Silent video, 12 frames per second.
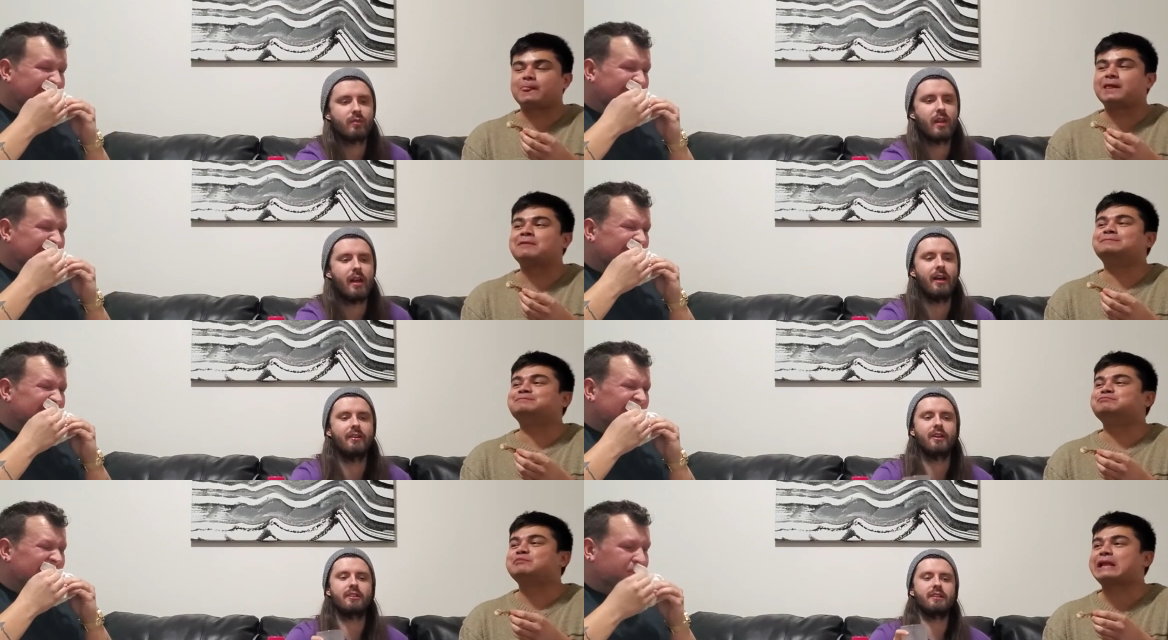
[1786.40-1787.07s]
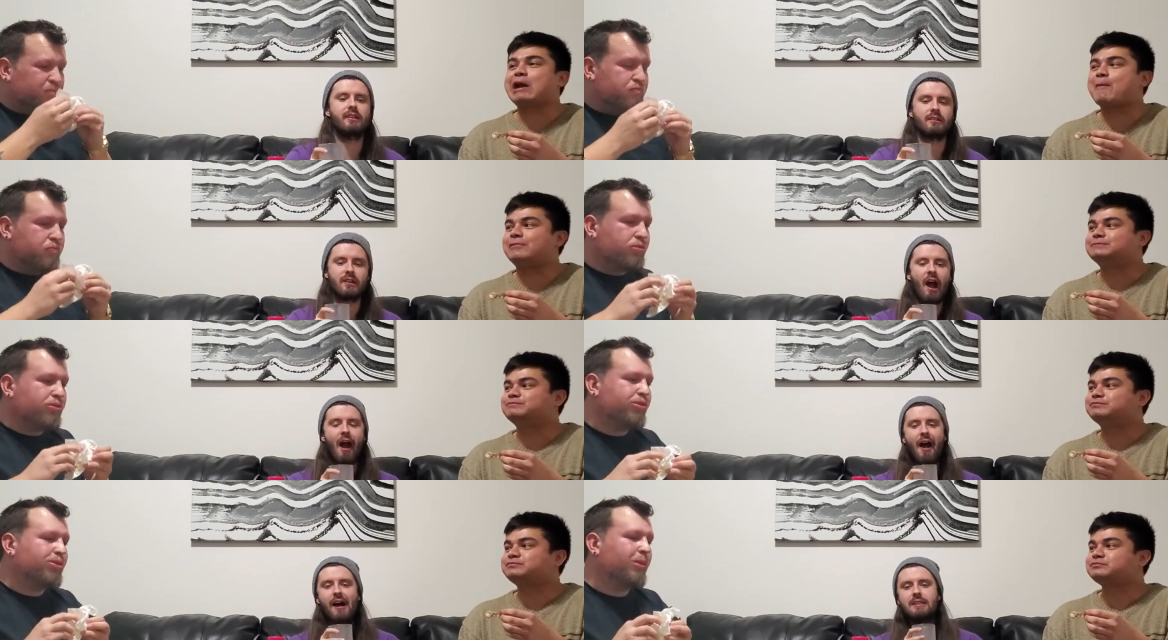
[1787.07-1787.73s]
Speaker 1: And there she is.
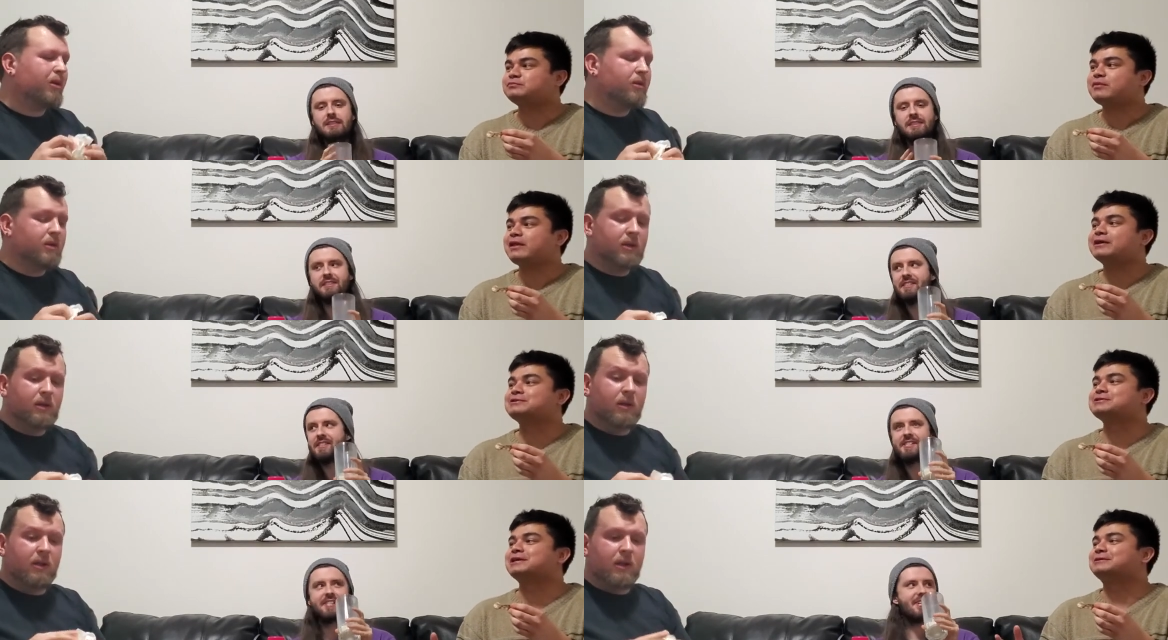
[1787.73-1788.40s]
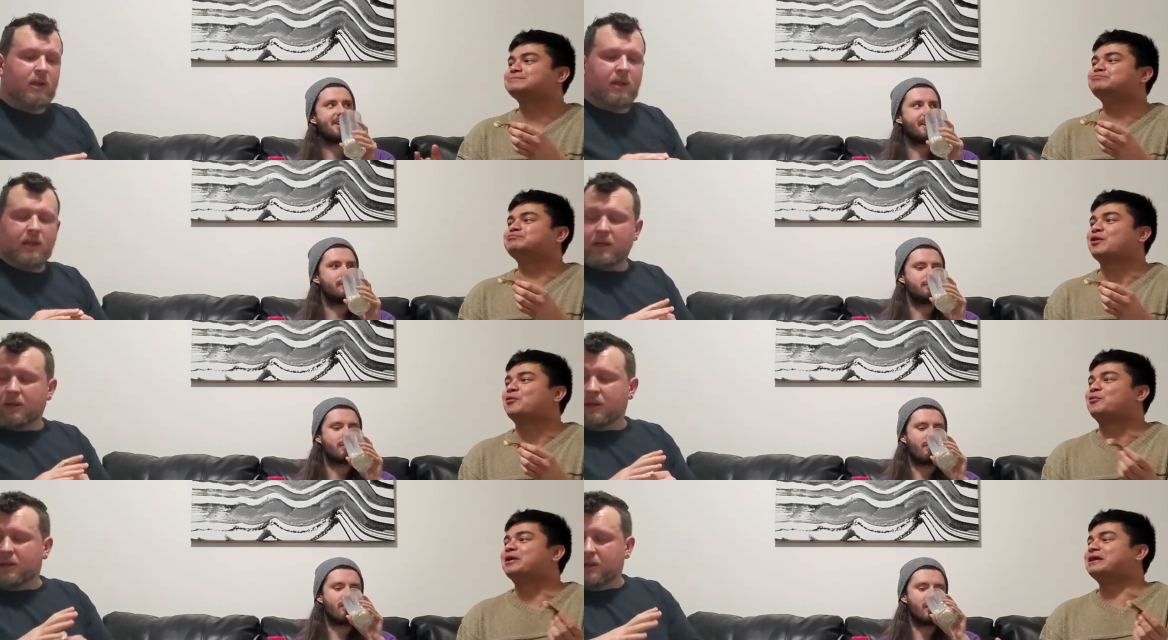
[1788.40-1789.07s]
It's like
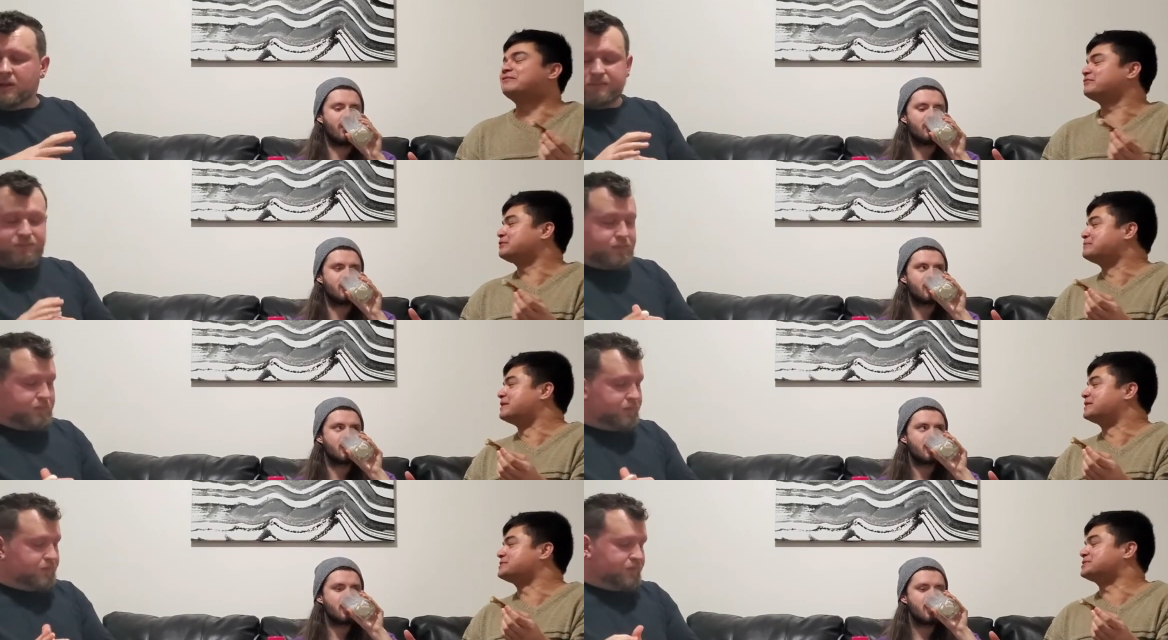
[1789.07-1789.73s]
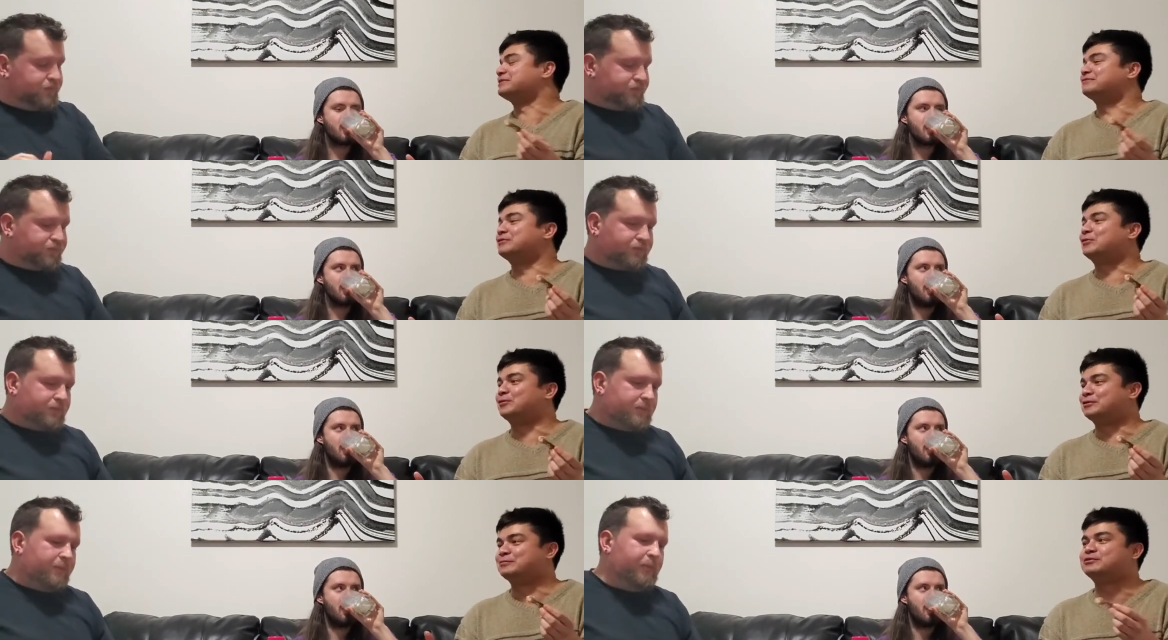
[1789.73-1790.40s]
we're waiting for the monster of a
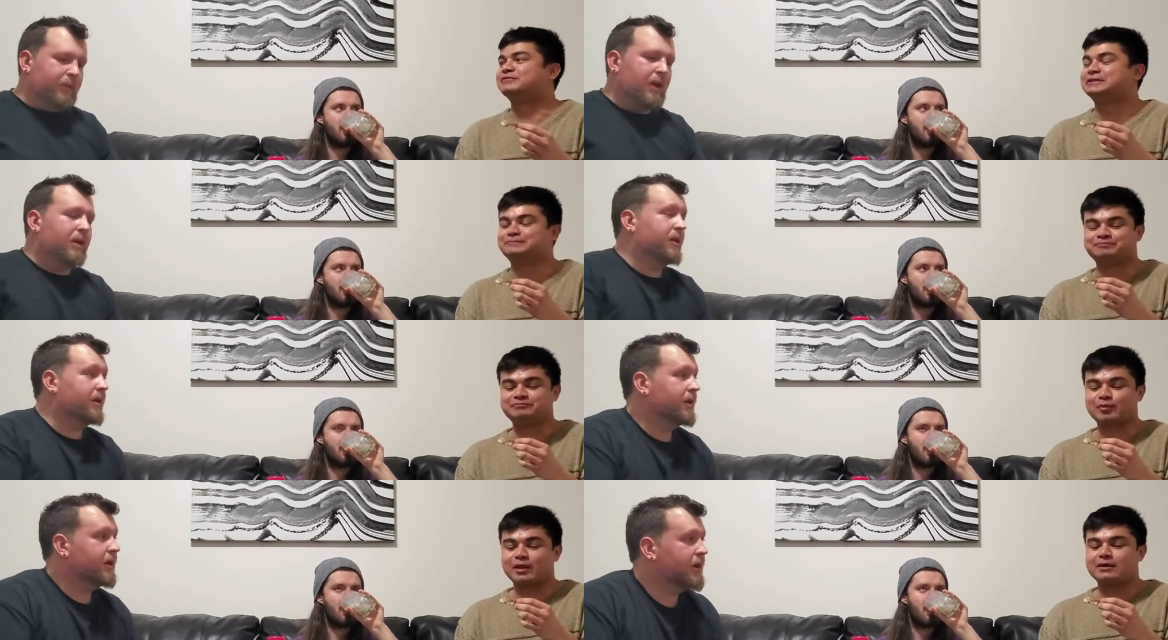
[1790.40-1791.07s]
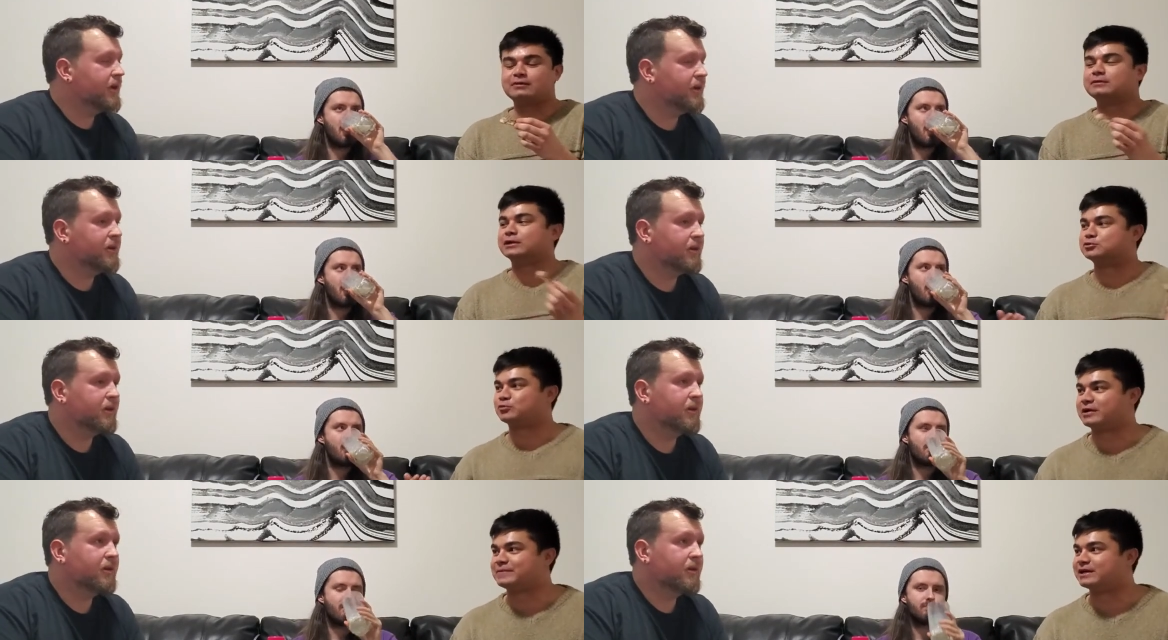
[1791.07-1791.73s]
horror movie. It's
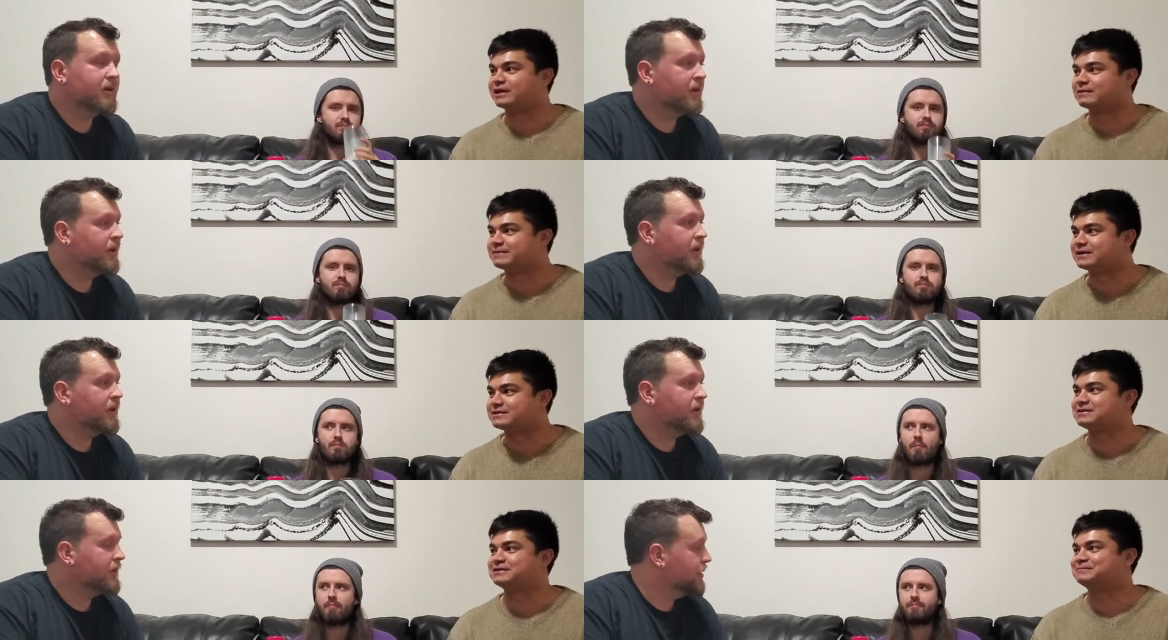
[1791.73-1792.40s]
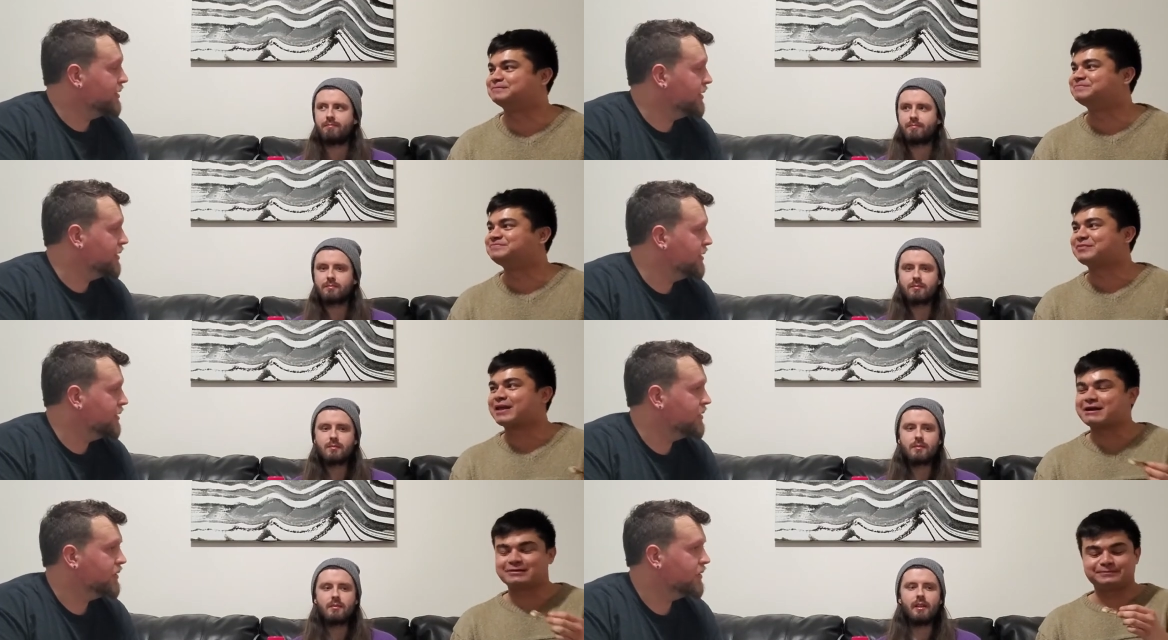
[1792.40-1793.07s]
right behind me, isn't it?
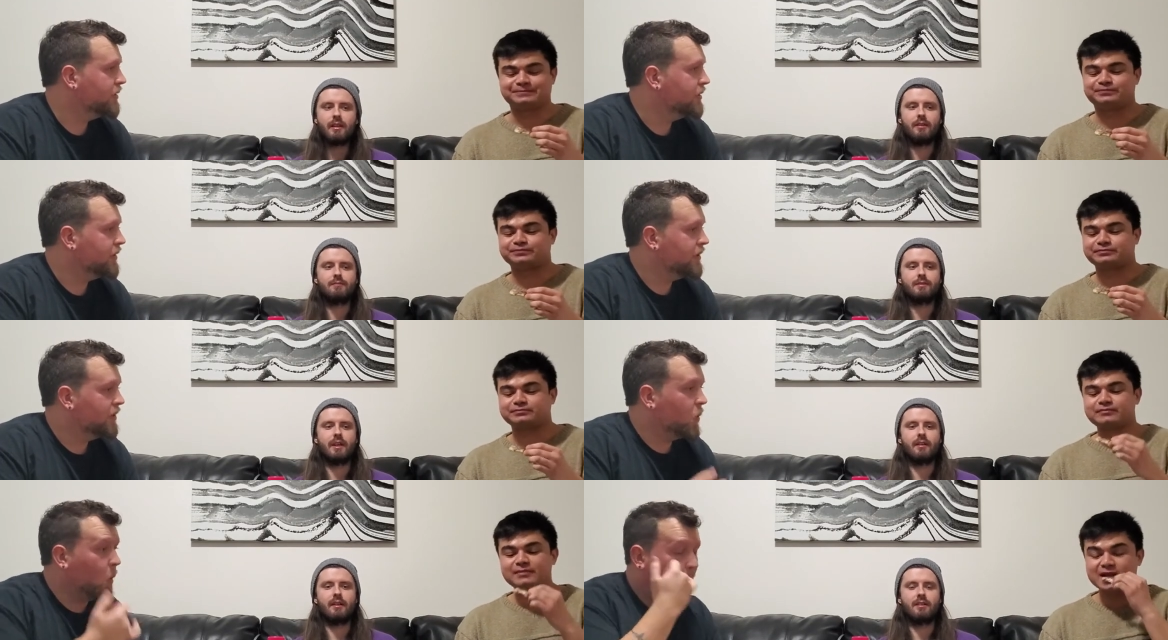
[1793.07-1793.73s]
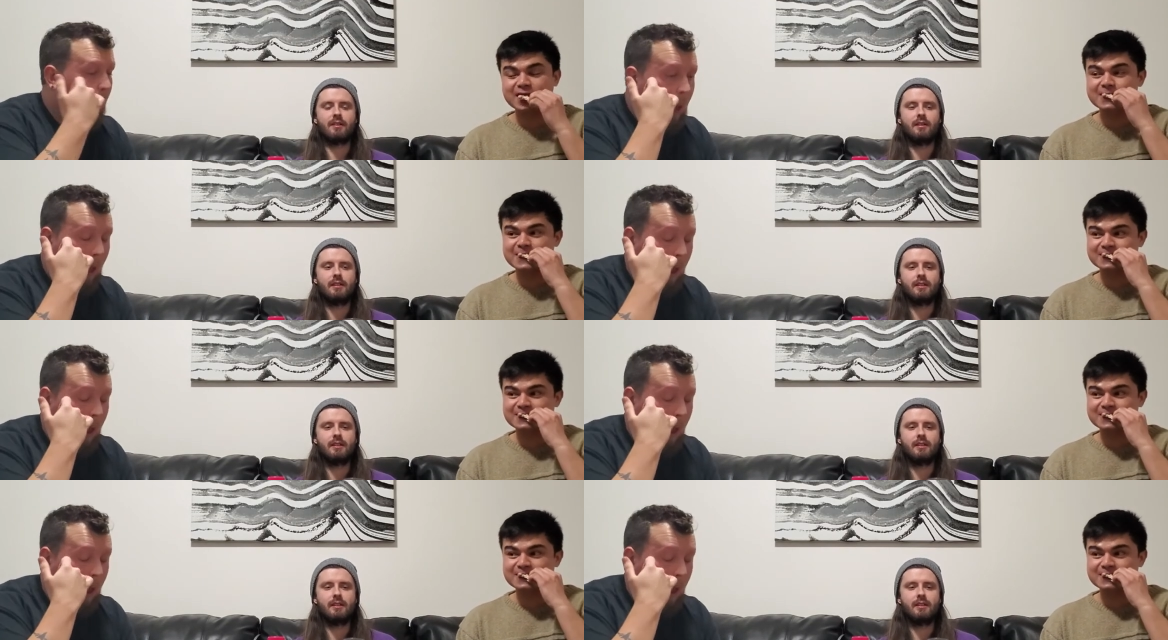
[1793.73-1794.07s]
Yep, there it is.